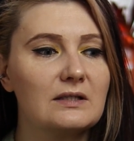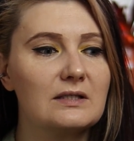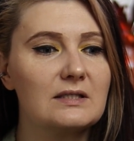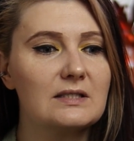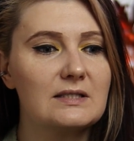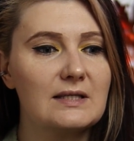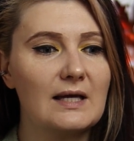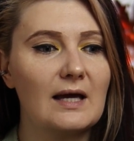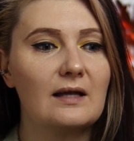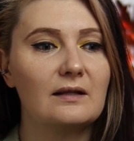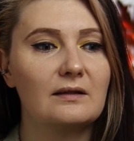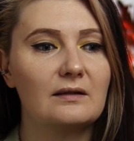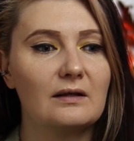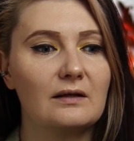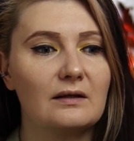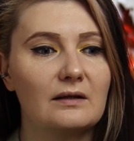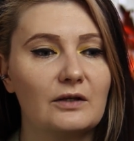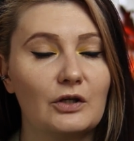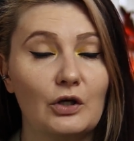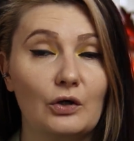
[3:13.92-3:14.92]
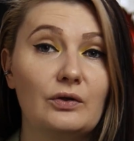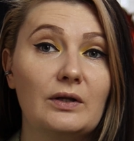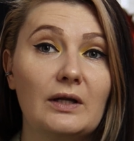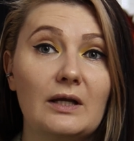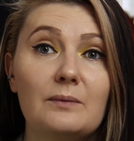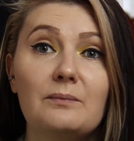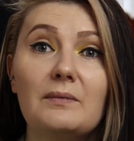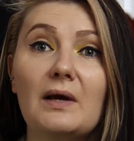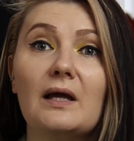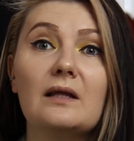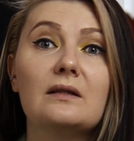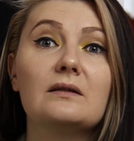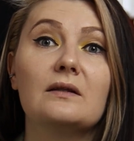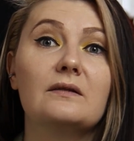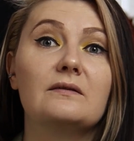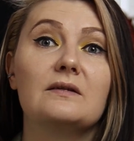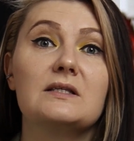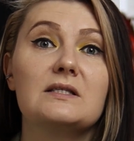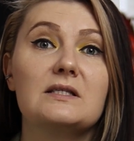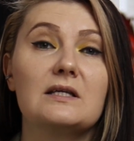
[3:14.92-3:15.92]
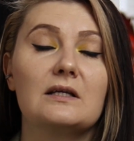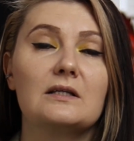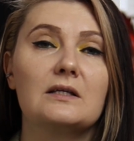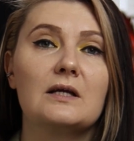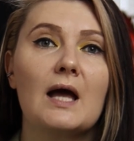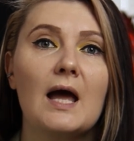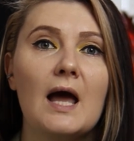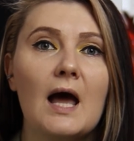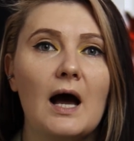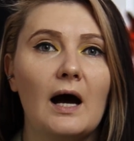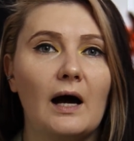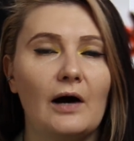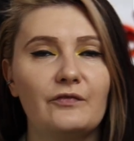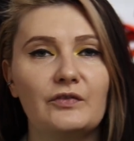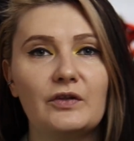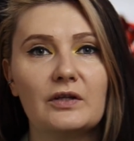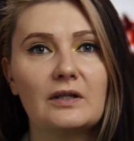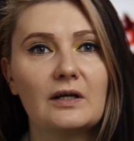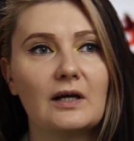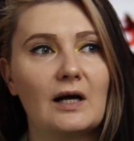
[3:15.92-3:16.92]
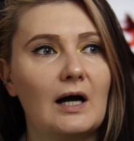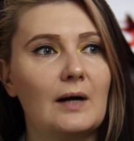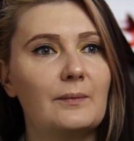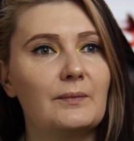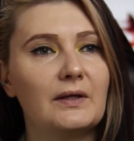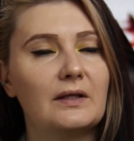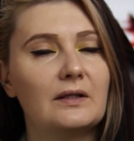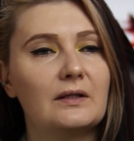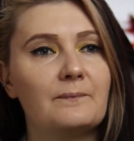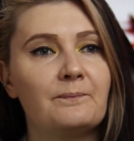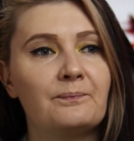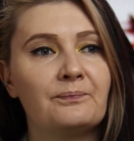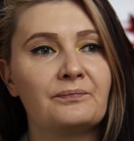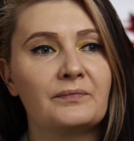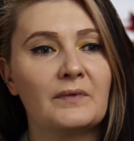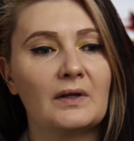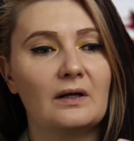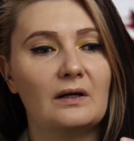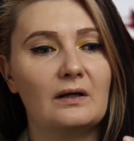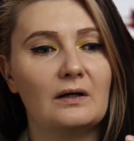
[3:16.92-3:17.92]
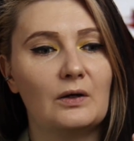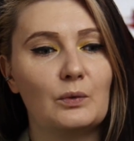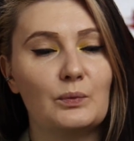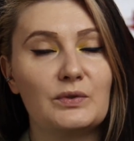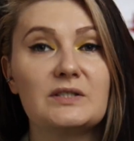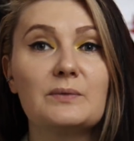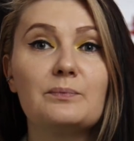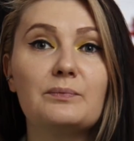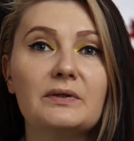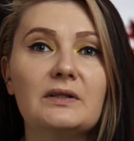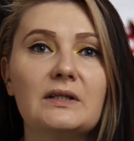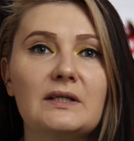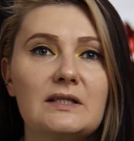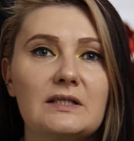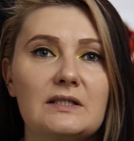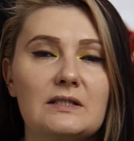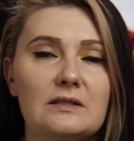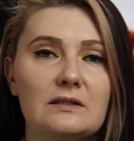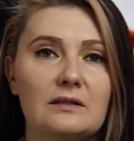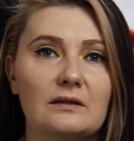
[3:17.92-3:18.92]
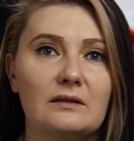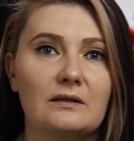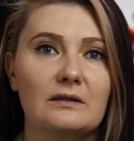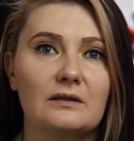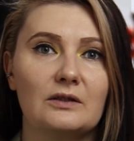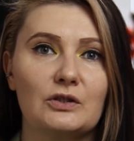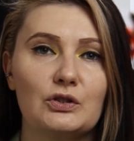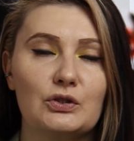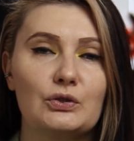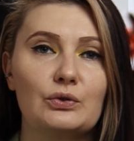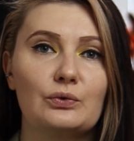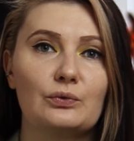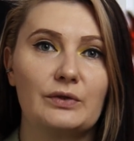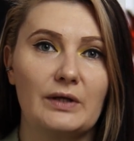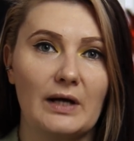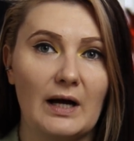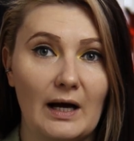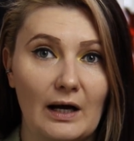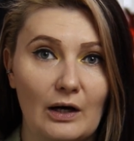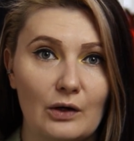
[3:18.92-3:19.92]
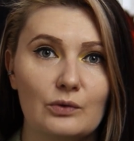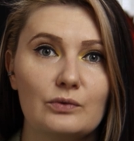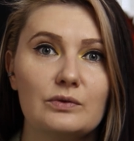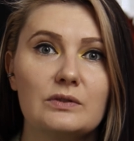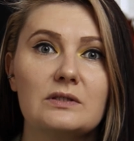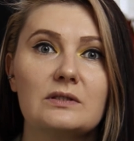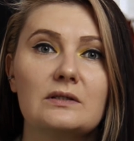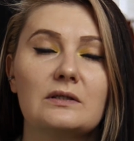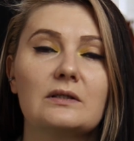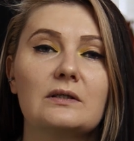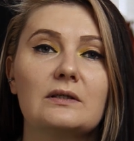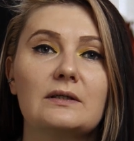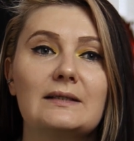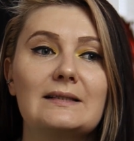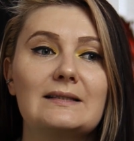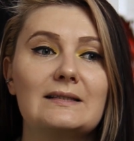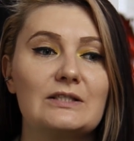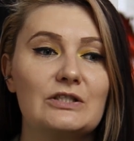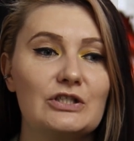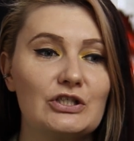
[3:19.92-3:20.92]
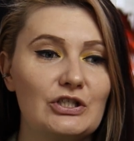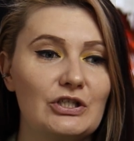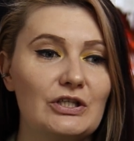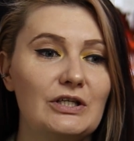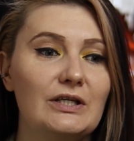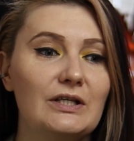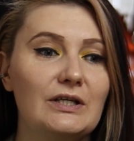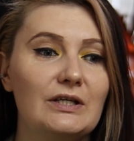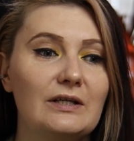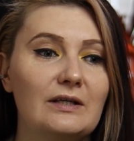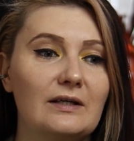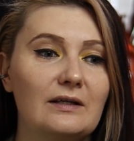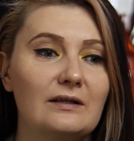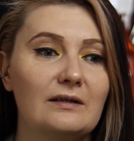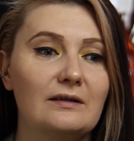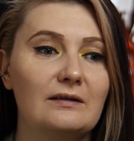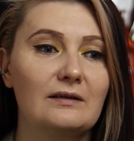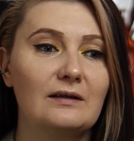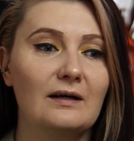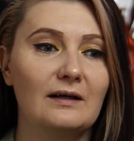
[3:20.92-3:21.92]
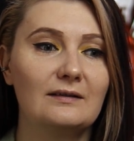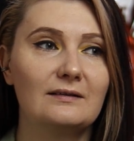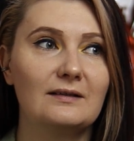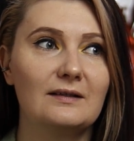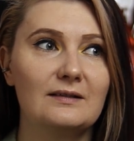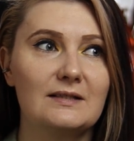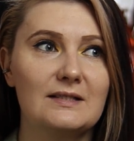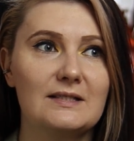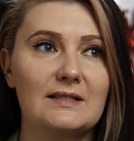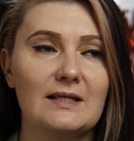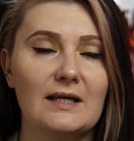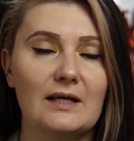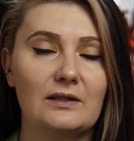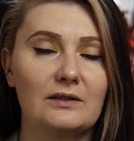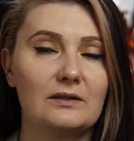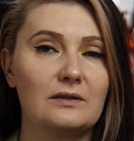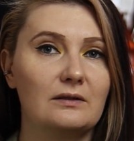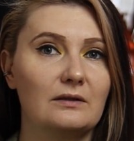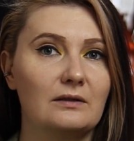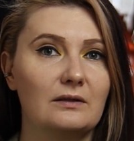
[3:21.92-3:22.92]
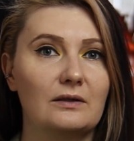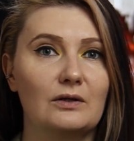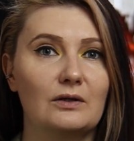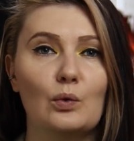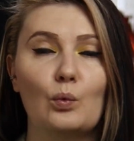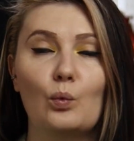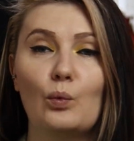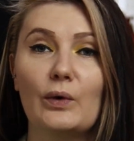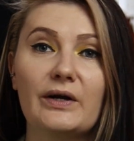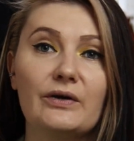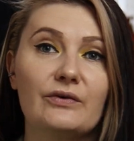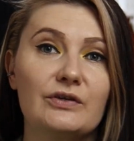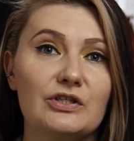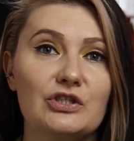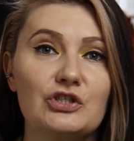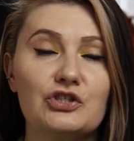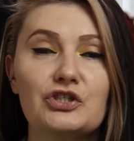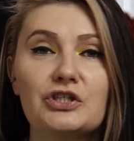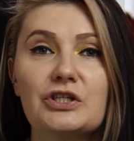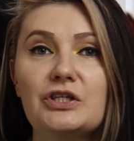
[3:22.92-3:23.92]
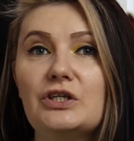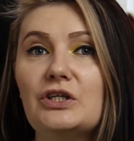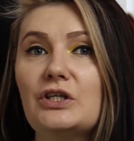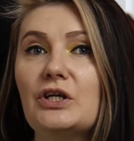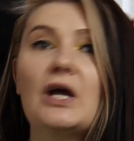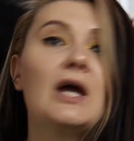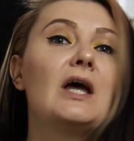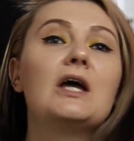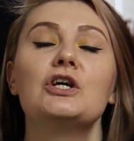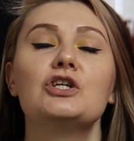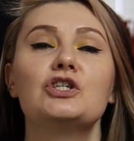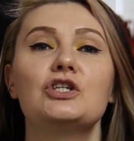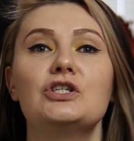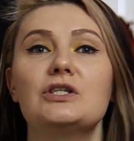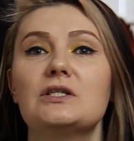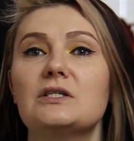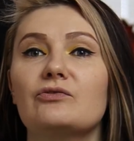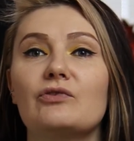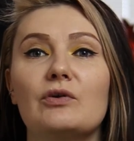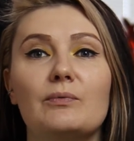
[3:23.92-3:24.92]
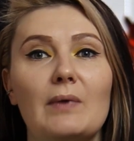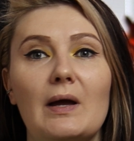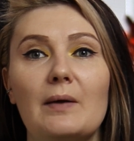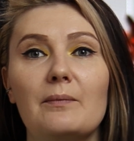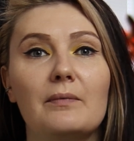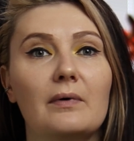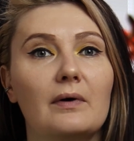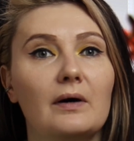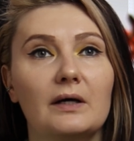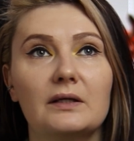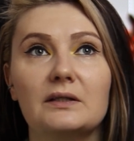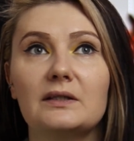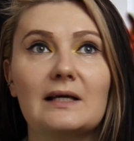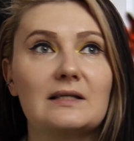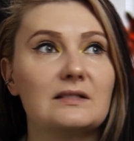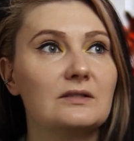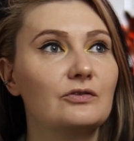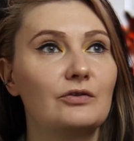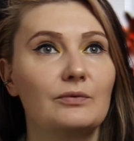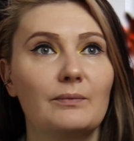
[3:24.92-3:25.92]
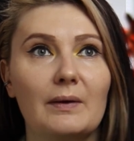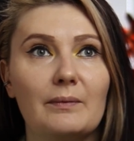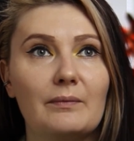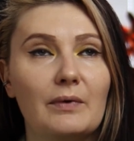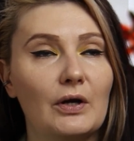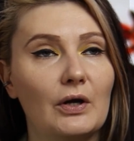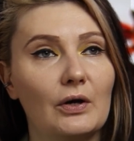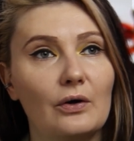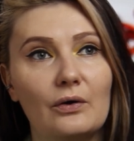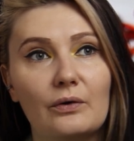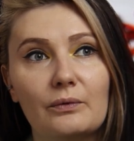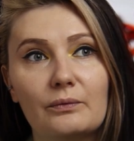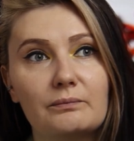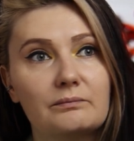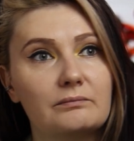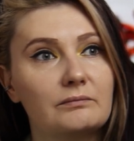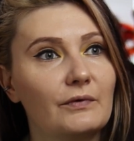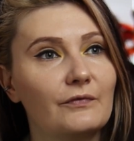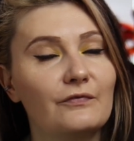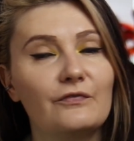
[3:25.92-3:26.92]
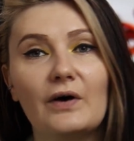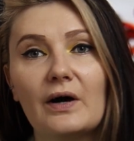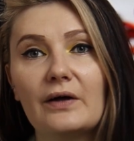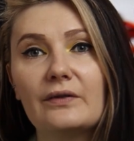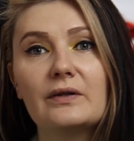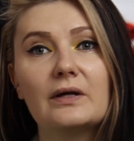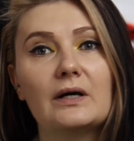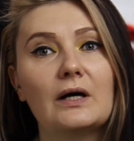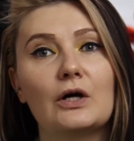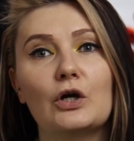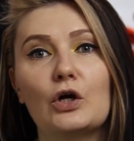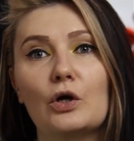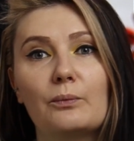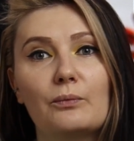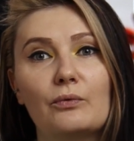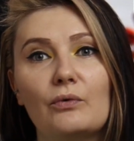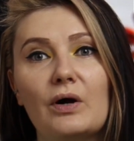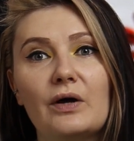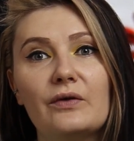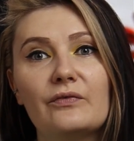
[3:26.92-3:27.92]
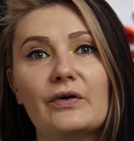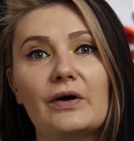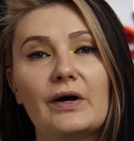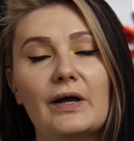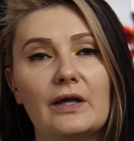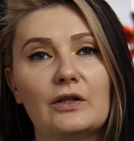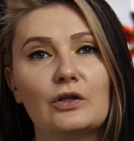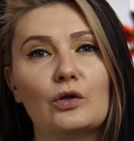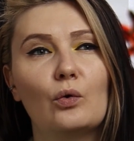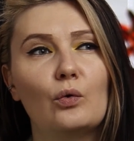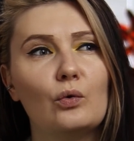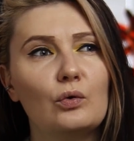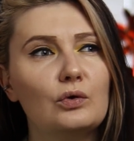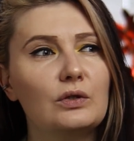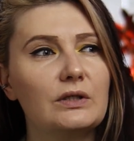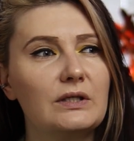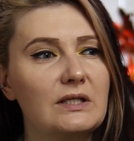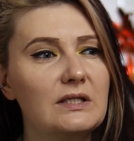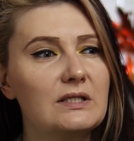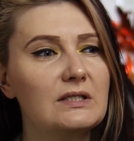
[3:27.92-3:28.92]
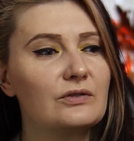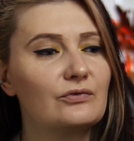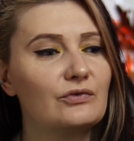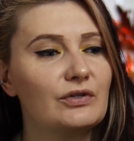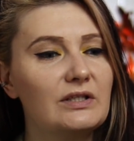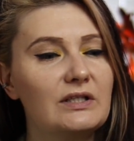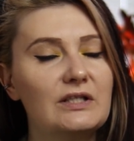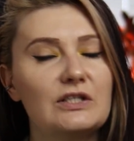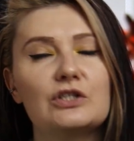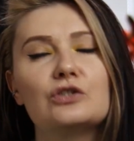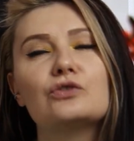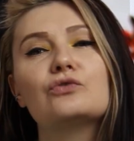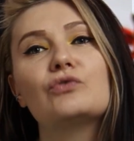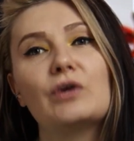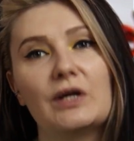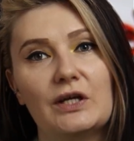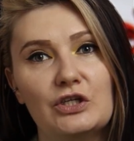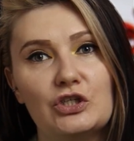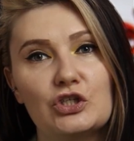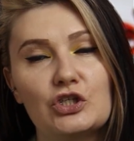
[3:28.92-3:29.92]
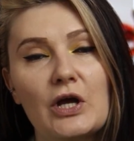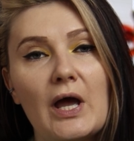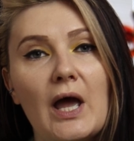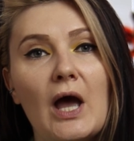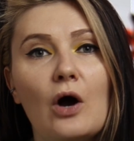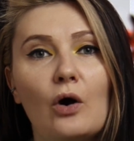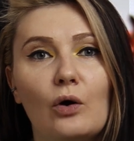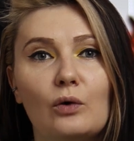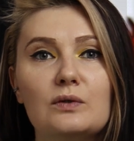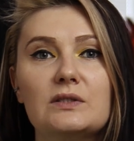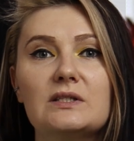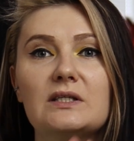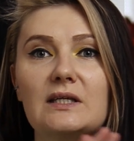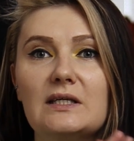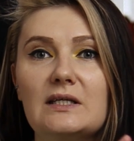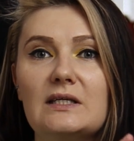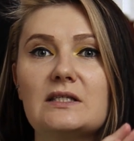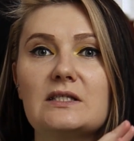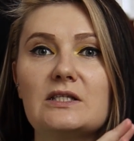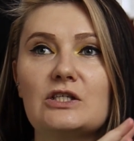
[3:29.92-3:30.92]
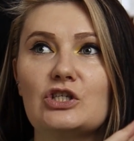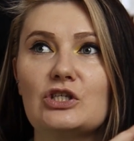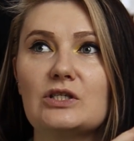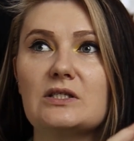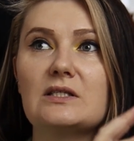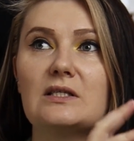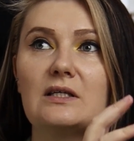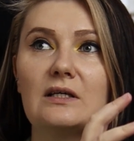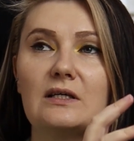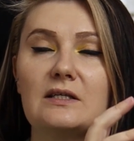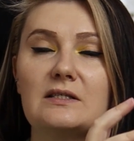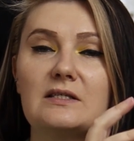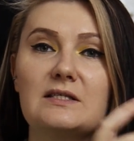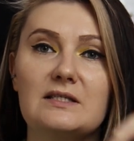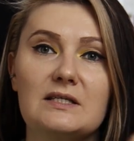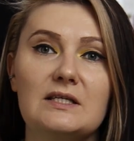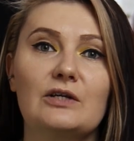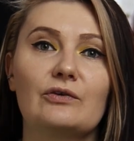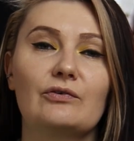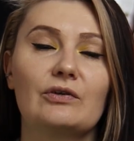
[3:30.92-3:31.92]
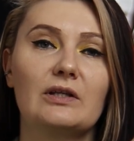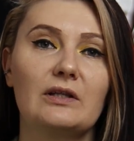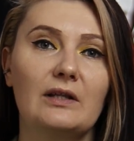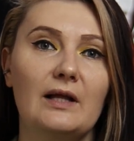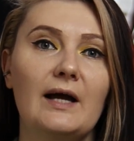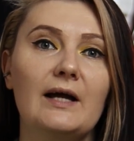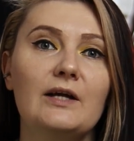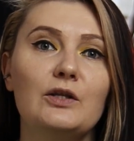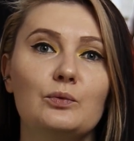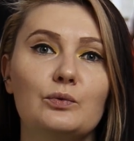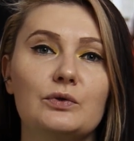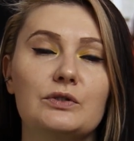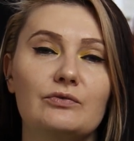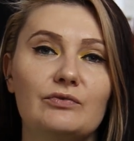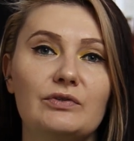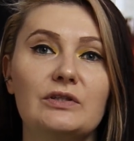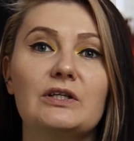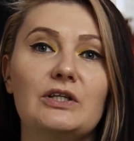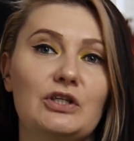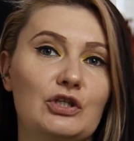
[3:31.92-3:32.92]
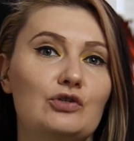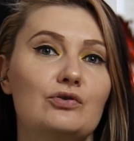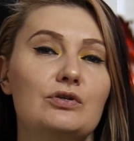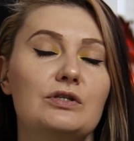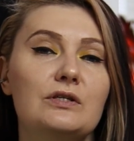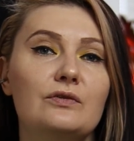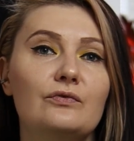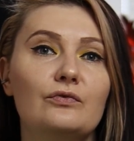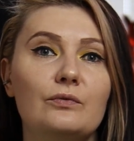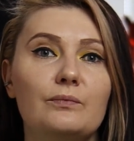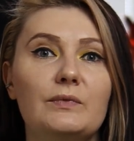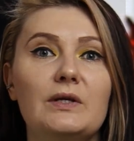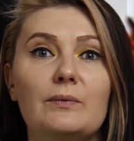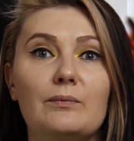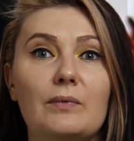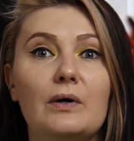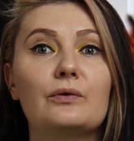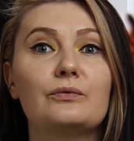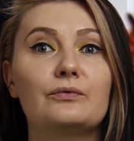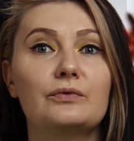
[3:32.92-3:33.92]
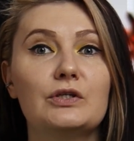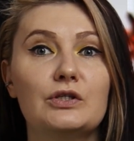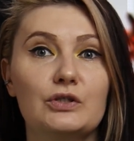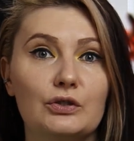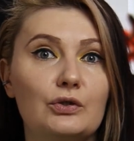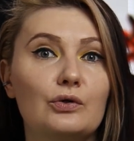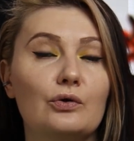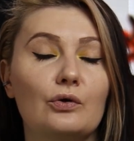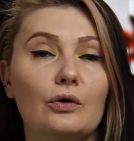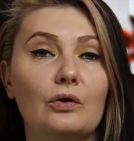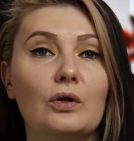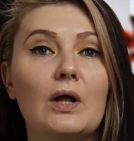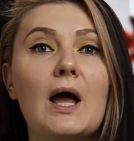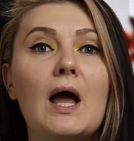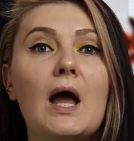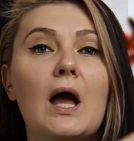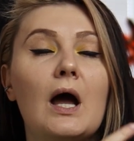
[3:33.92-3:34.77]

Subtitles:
said her name, and that's it. After they coming with the police to the house, she can't understand where is she just doesn't remember her father, her brother, and all is really strange. Also it's just the secret line was really interesting for me about this girl.